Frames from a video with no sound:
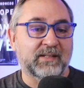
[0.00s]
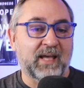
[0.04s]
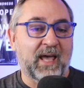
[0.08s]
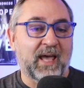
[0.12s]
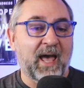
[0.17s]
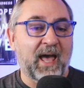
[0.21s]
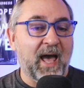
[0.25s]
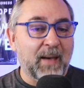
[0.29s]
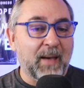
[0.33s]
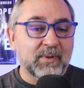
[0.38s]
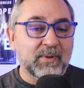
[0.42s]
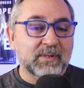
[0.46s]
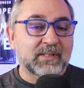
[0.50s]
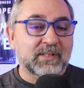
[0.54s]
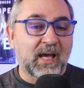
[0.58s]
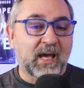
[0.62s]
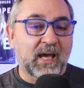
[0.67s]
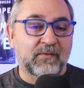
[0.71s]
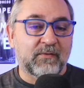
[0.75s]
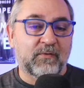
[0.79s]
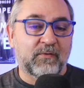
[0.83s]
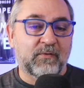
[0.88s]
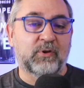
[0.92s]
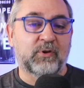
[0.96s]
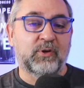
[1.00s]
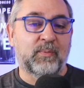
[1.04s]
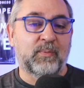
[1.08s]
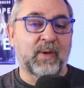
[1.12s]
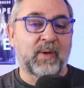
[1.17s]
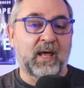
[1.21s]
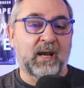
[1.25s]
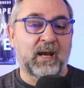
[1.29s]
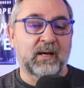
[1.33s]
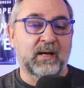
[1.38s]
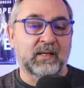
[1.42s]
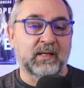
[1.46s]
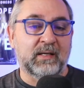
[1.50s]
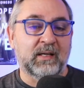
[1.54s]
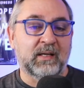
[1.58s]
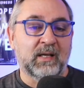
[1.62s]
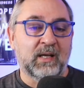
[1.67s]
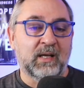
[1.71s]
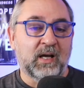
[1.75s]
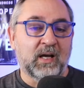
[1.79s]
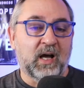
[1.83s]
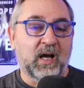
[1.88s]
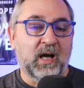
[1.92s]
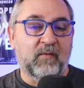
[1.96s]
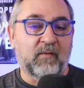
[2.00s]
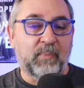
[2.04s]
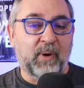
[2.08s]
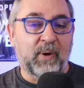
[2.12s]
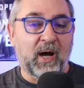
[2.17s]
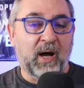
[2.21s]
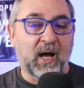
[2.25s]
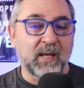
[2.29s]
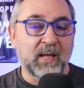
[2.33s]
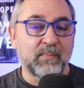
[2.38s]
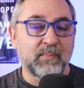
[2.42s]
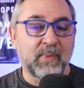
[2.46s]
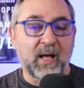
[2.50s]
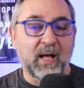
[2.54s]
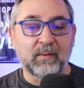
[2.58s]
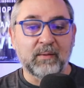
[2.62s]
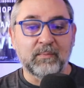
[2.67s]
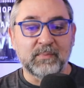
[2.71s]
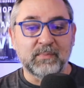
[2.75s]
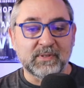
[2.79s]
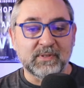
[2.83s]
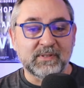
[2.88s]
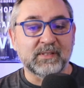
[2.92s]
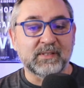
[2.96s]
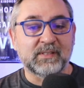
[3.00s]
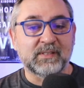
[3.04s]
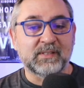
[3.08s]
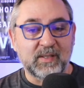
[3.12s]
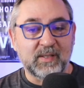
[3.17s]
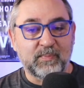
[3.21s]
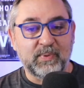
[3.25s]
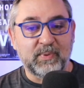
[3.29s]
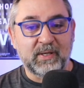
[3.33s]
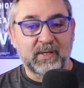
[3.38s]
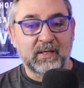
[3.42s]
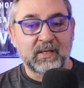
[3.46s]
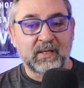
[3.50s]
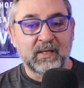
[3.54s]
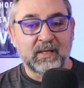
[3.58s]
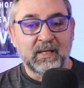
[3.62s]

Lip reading: to Habitat for Humanity of Pine Belt, Mississippi,